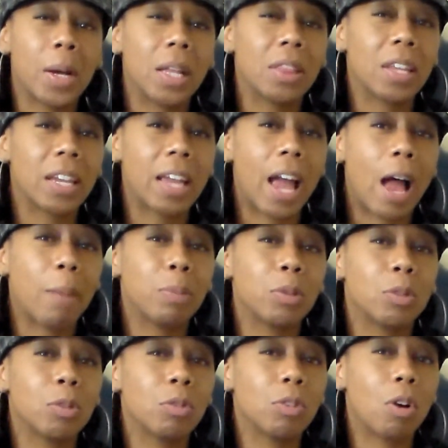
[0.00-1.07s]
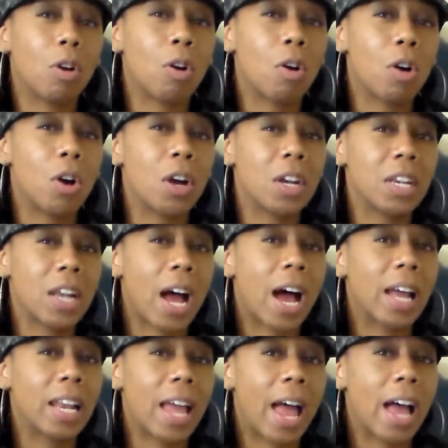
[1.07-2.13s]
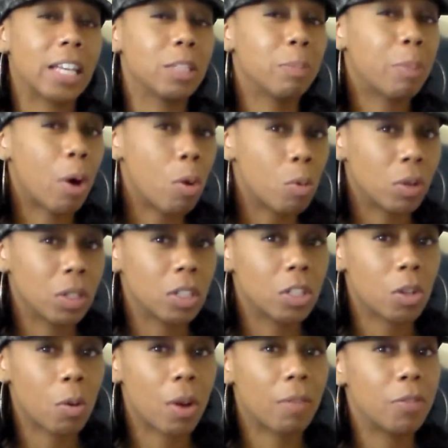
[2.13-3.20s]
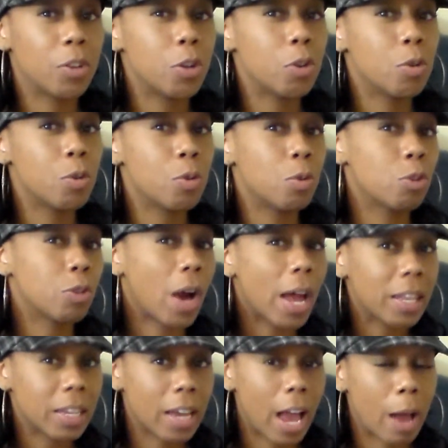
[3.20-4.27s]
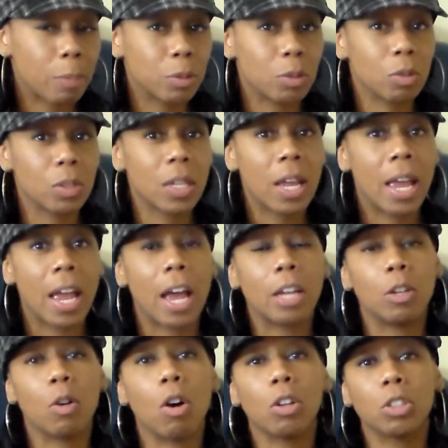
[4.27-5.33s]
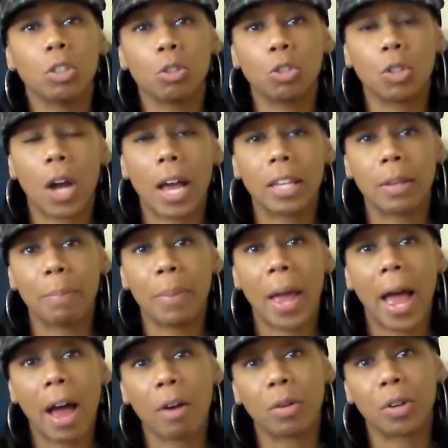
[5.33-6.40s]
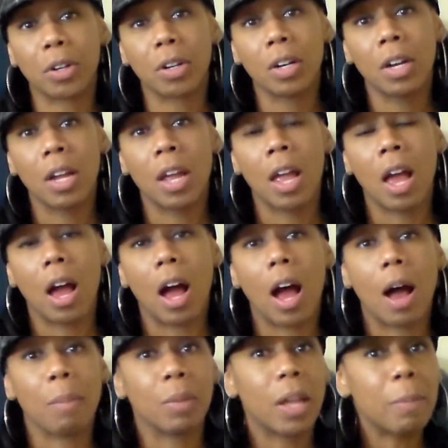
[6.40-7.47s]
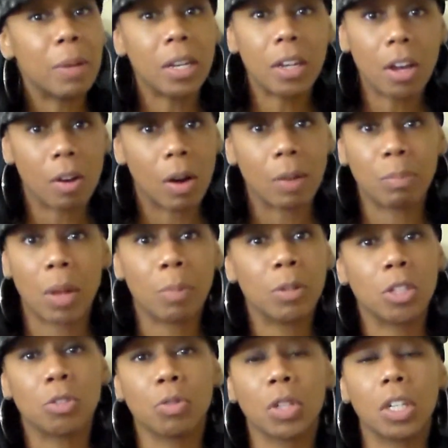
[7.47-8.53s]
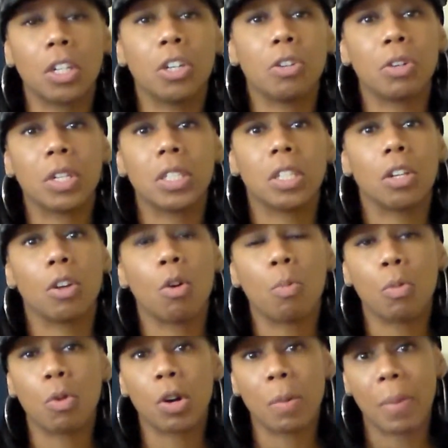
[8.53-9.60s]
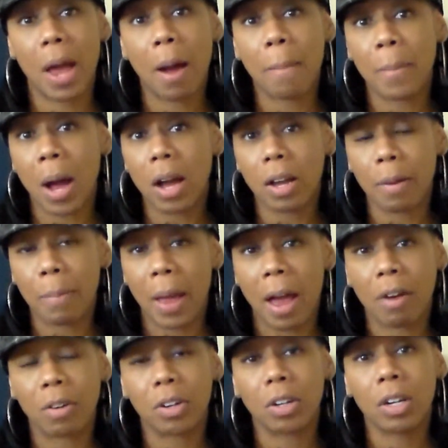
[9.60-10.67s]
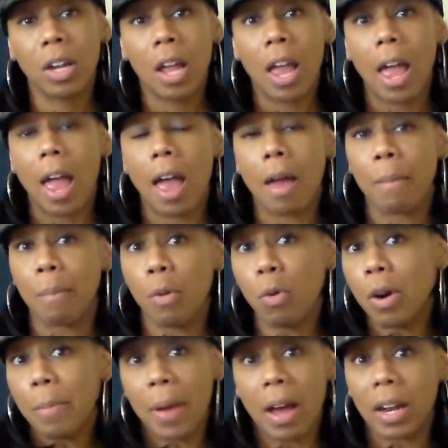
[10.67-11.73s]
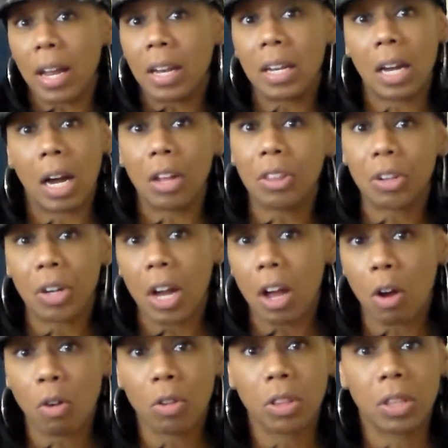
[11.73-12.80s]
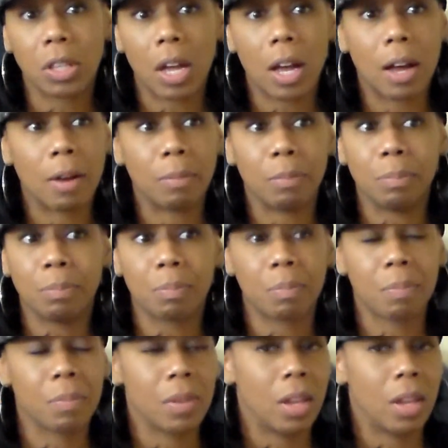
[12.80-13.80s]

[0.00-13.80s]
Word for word: but the capsules are not as potent. So, if you try the capsules and you also try the powder, um, let me know. I'm, I'm, just really curious to know more about maca powder and more about any other health um,